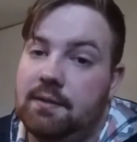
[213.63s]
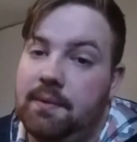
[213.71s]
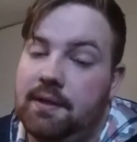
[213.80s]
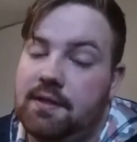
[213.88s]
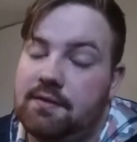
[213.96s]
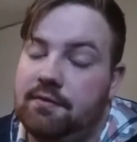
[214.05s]
I'll
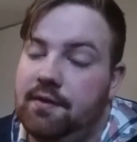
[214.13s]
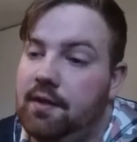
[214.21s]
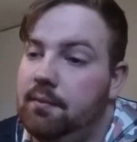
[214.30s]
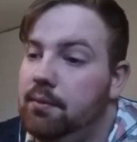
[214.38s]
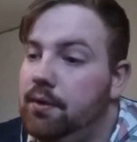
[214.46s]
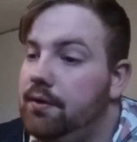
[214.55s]
make this
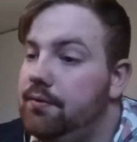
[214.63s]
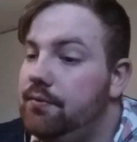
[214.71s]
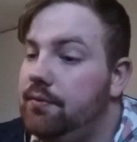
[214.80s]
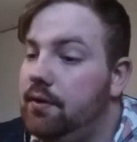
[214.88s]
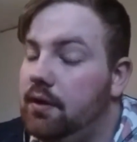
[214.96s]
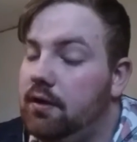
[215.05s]
very brief,
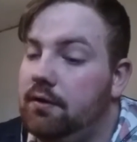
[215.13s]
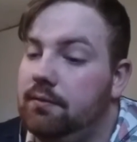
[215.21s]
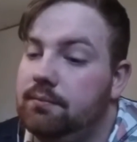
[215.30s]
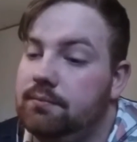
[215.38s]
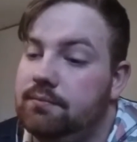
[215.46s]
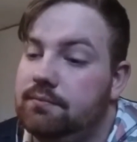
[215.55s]

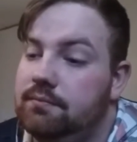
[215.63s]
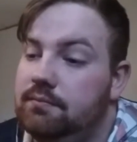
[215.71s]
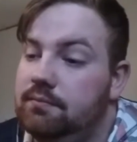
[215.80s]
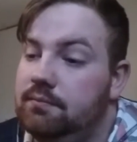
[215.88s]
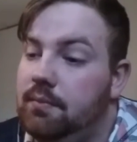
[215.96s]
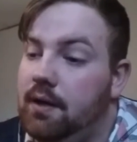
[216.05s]
um,
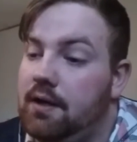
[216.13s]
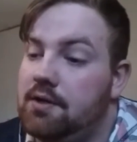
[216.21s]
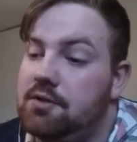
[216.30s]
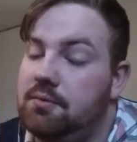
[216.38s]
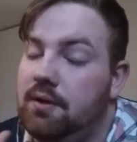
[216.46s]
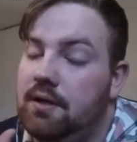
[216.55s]
but I
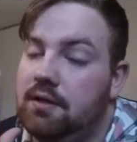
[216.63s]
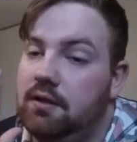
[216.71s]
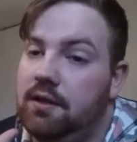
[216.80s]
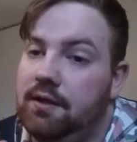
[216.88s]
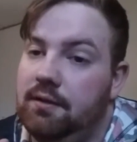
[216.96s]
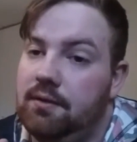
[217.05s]
just wanted to
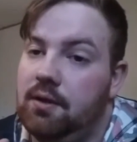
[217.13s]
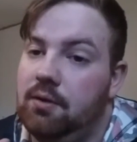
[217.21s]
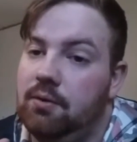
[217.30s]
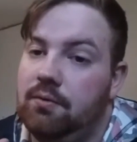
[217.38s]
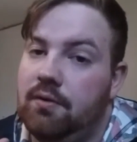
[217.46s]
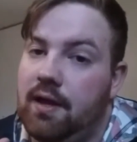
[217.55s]
let you
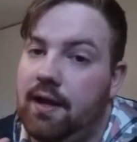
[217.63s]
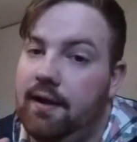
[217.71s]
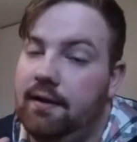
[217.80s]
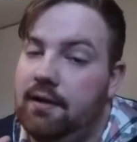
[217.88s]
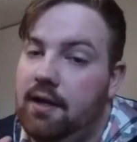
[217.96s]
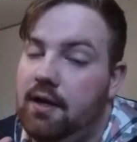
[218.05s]
know
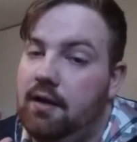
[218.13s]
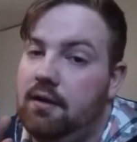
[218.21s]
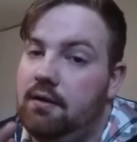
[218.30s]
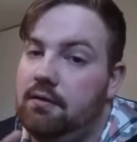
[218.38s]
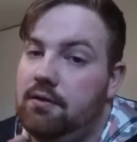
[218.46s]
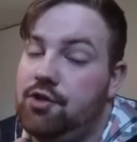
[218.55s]
that
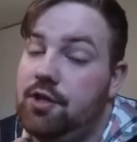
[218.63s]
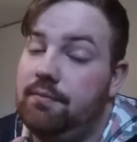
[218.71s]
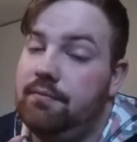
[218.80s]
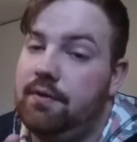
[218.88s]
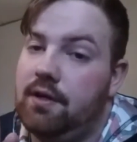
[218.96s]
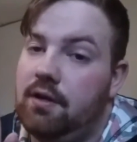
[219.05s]
the
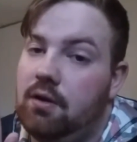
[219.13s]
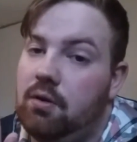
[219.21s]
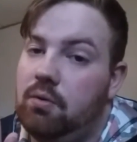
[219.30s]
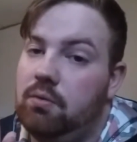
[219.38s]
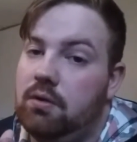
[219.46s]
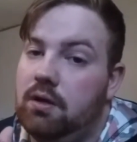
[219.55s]
gym
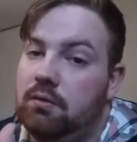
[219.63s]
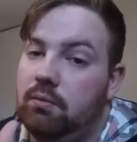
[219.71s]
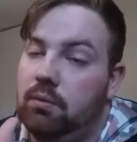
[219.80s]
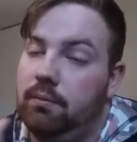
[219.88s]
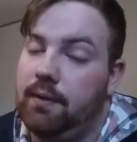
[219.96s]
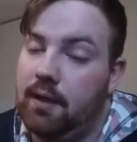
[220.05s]
video
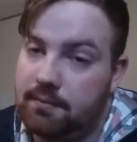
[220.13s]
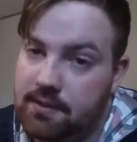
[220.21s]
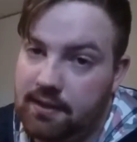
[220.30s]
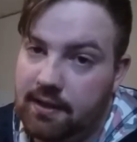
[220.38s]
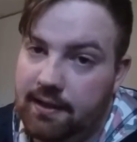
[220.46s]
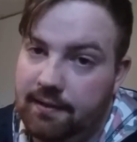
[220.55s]
won't be up
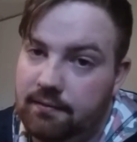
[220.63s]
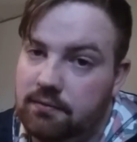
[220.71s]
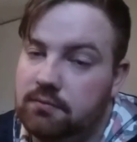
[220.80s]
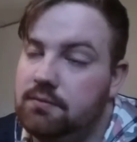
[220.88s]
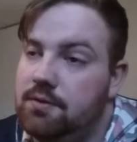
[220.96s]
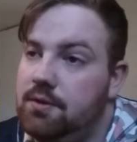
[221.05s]
tonight
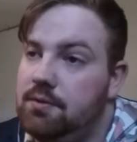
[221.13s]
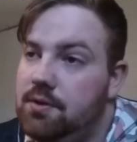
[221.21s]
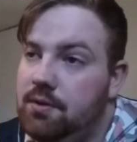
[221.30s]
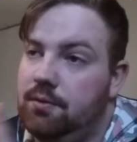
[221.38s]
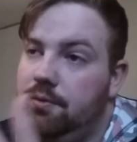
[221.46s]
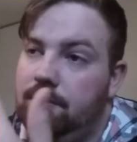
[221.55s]
due
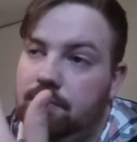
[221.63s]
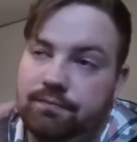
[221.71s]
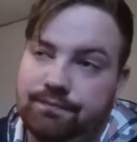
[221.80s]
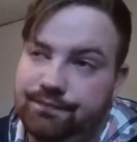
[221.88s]
to